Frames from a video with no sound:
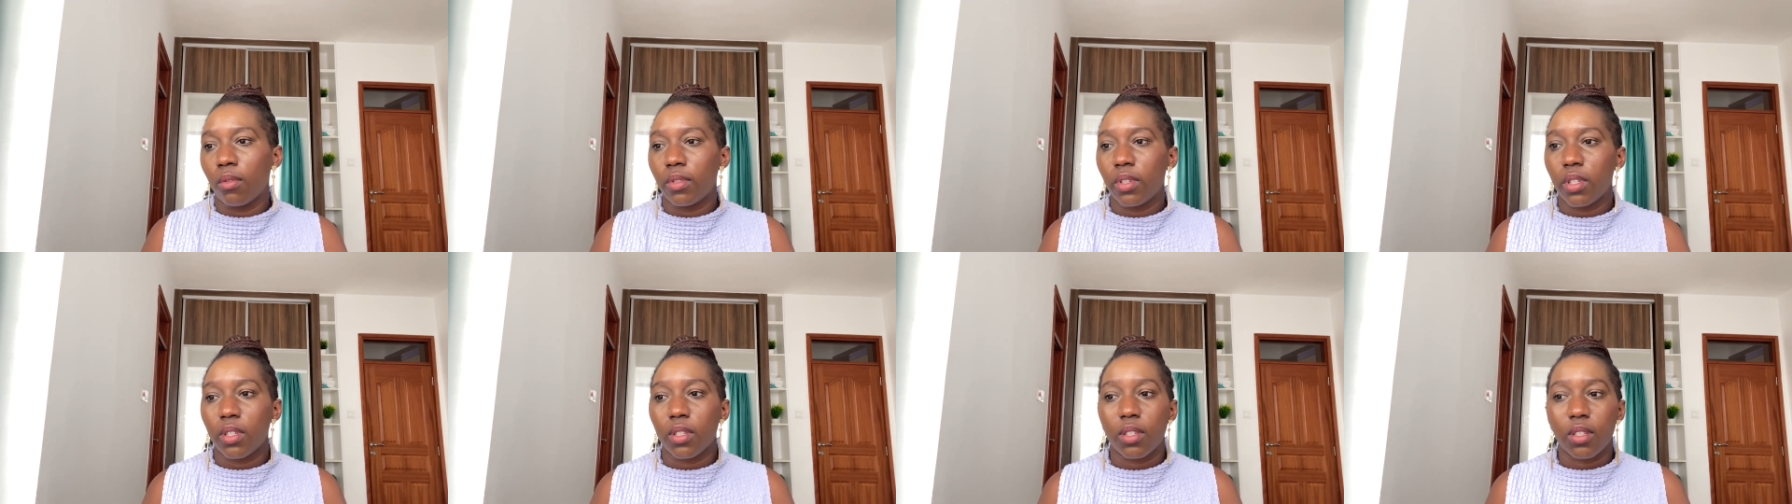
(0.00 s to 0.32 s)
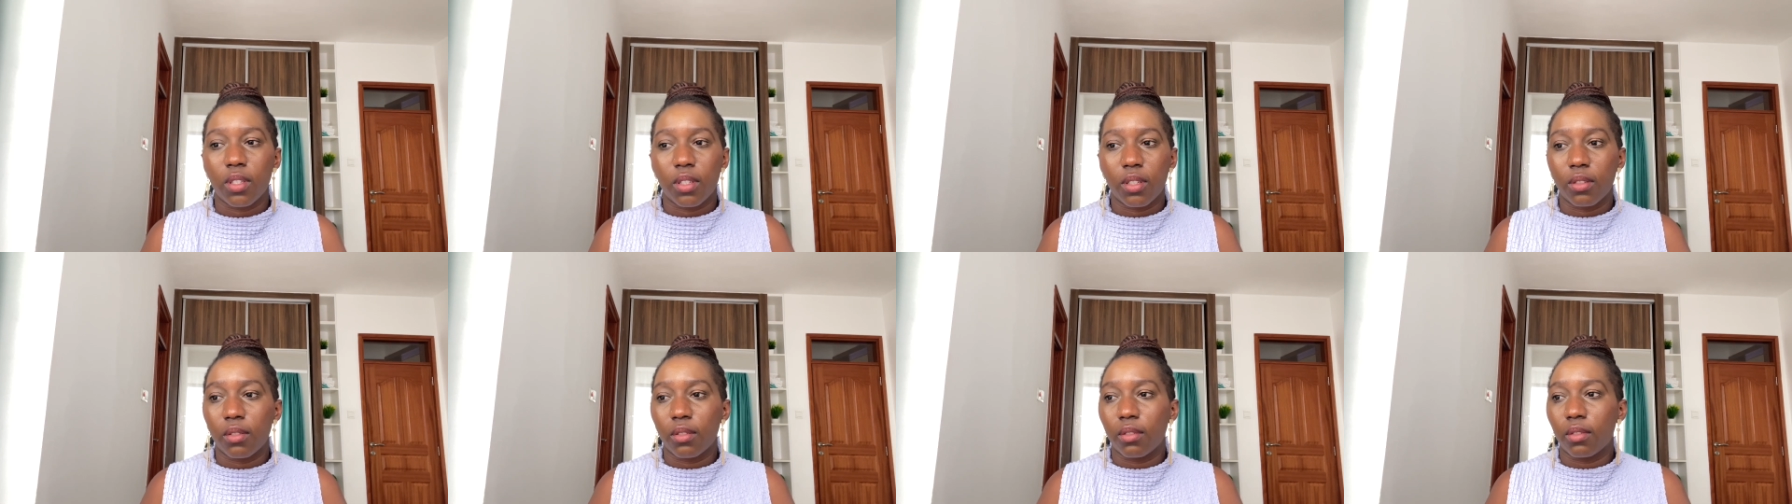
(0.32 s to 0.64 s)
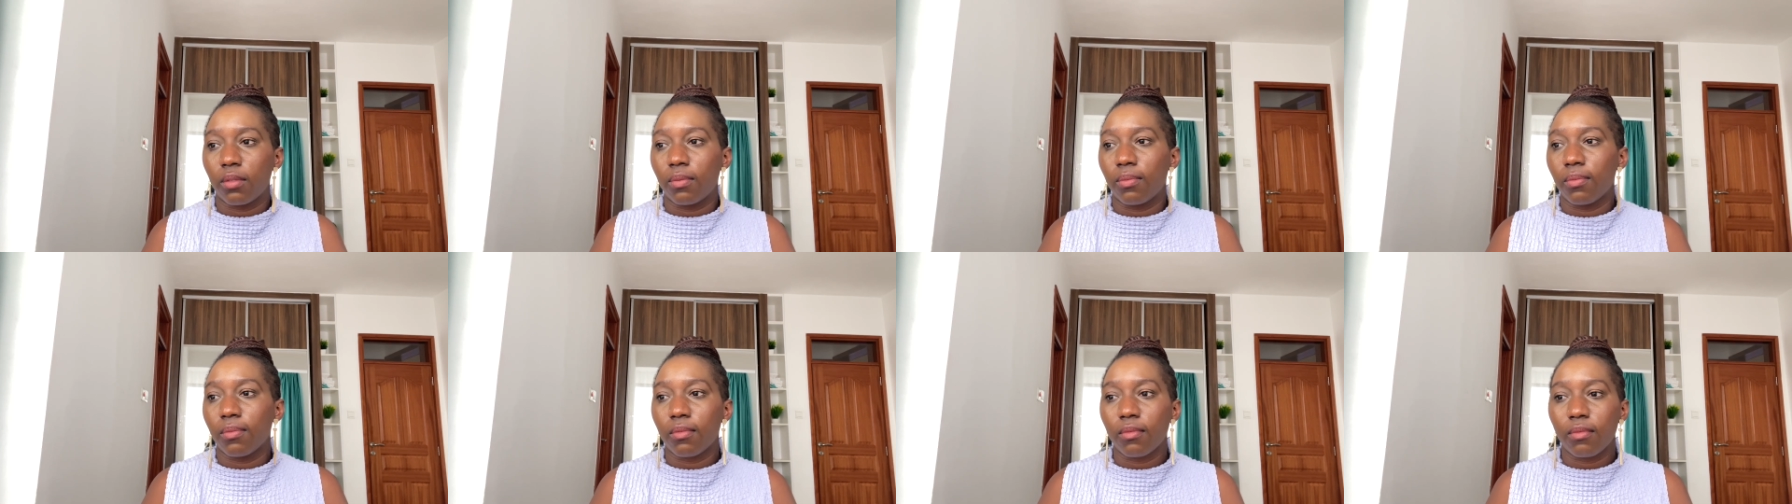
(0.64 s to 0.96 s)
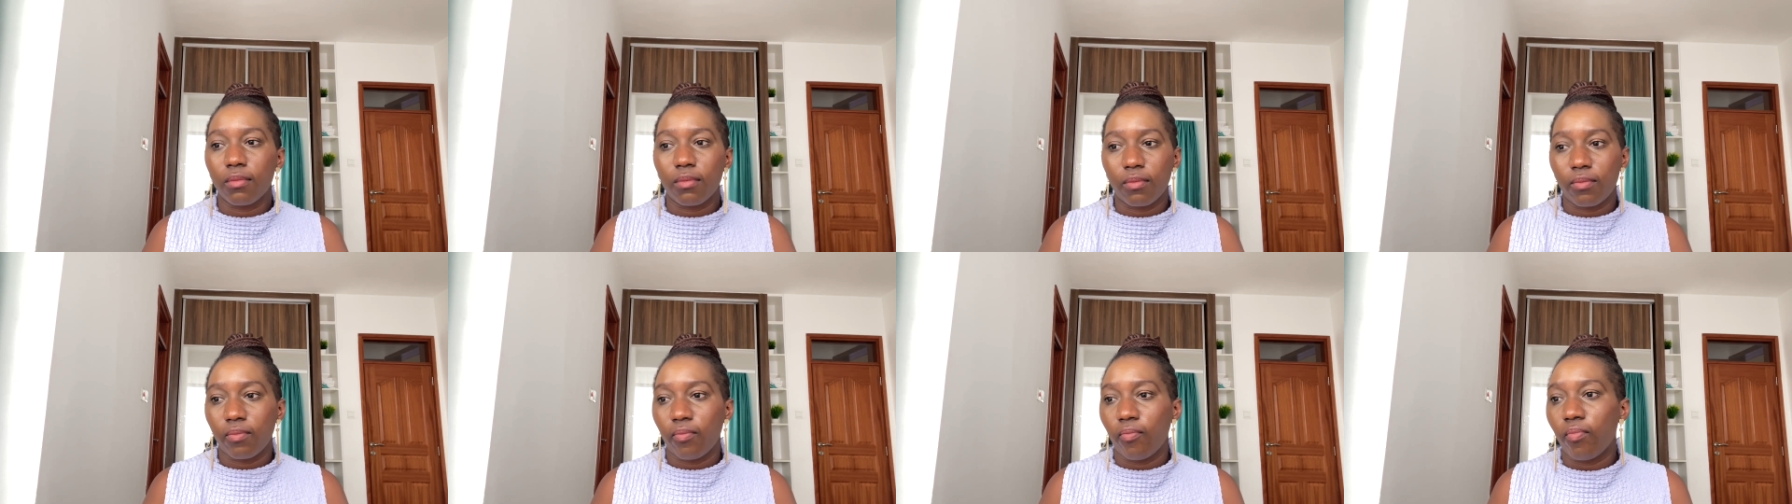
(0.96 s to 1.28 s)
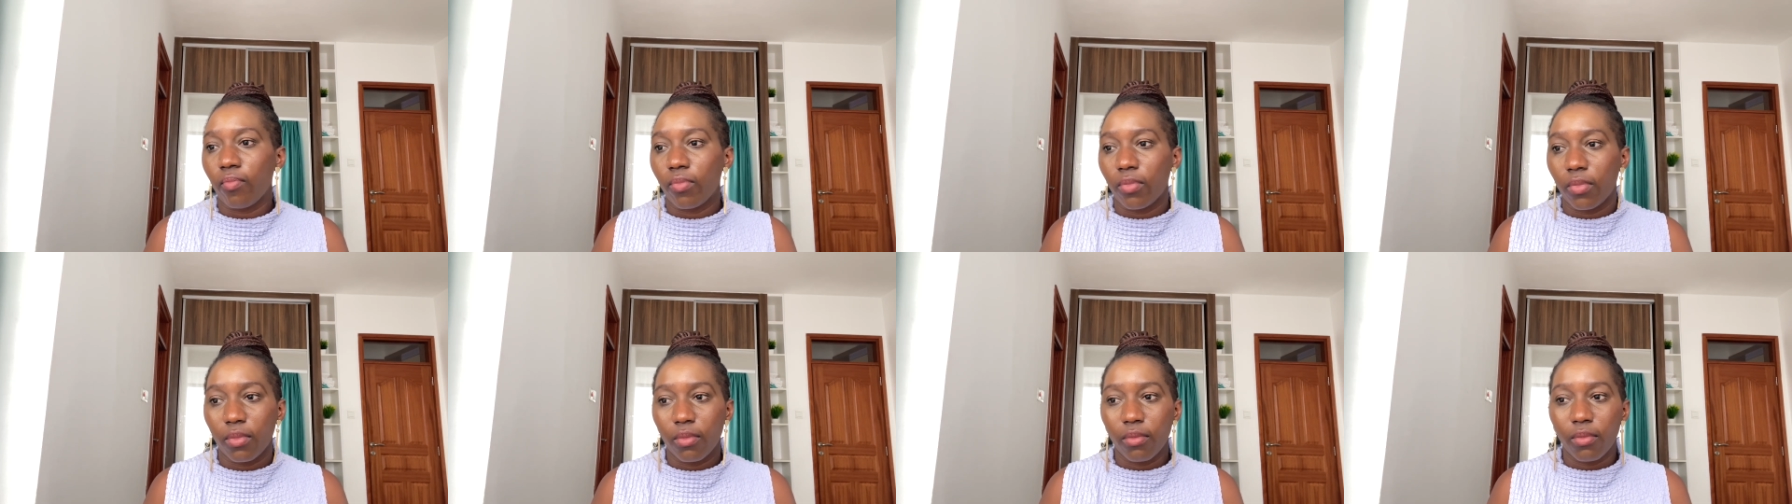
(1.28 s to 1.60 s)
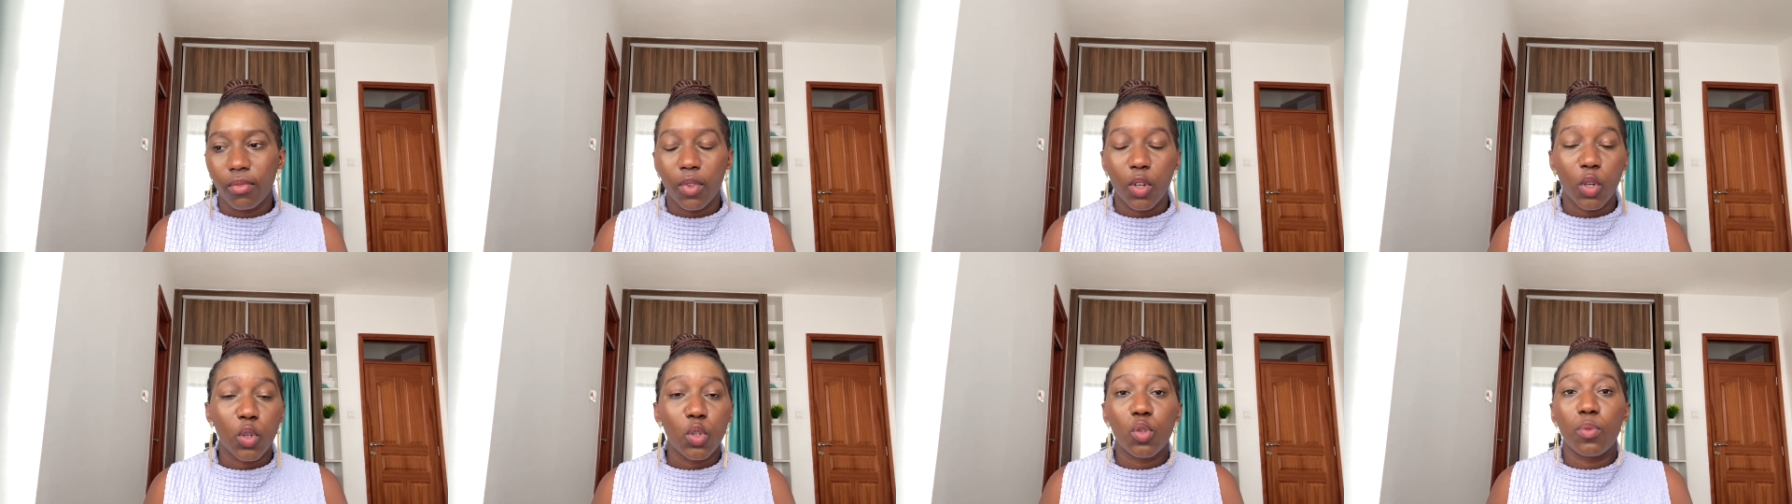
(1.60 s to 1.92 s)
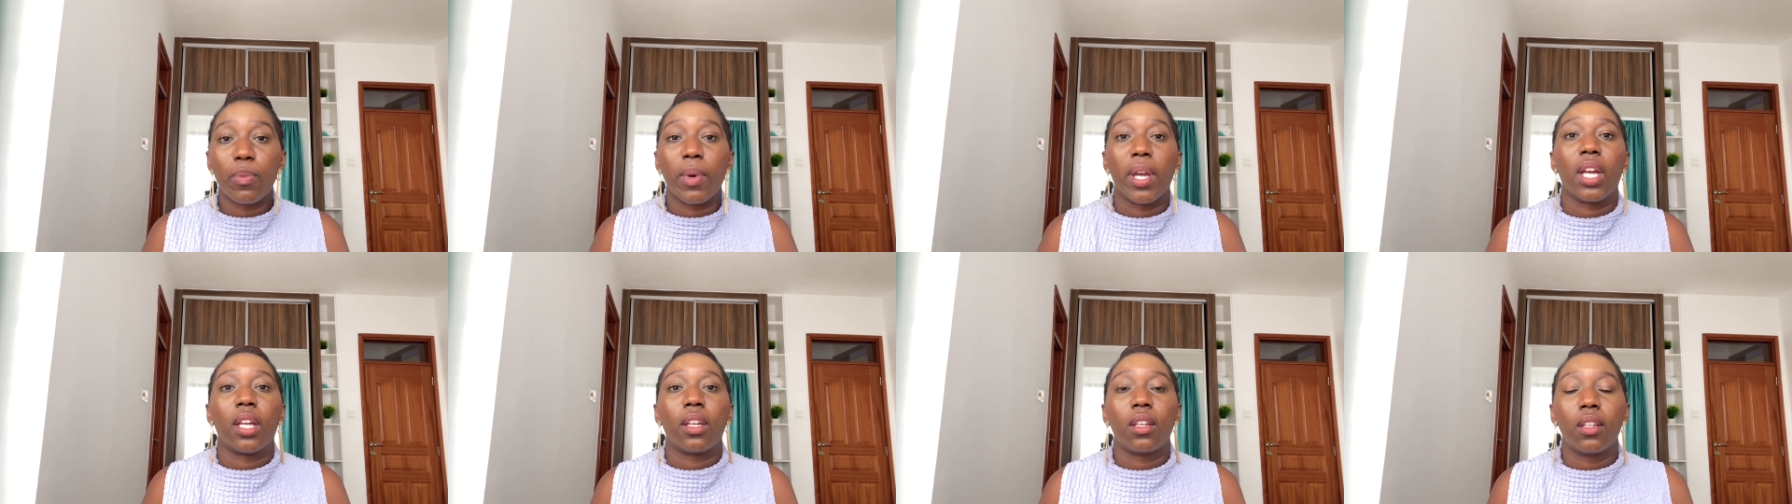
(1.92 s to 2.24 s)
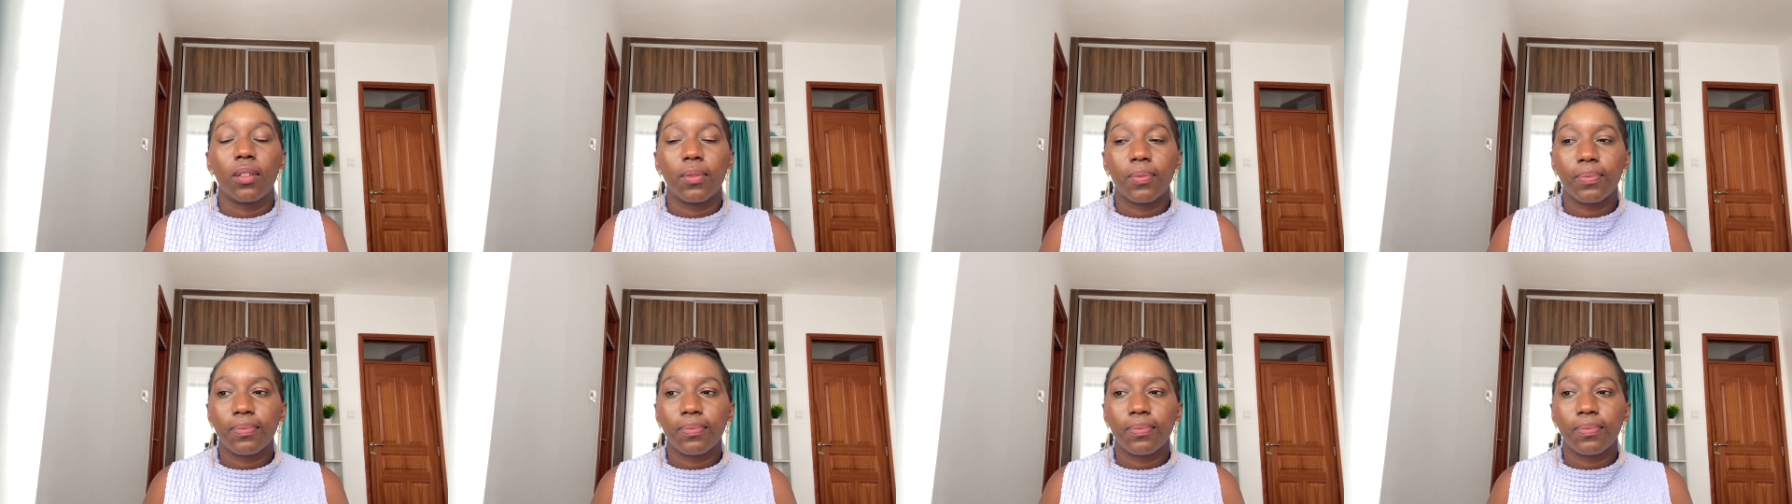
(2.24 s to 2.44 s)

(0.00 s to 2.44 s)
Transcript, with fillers: just go to bed?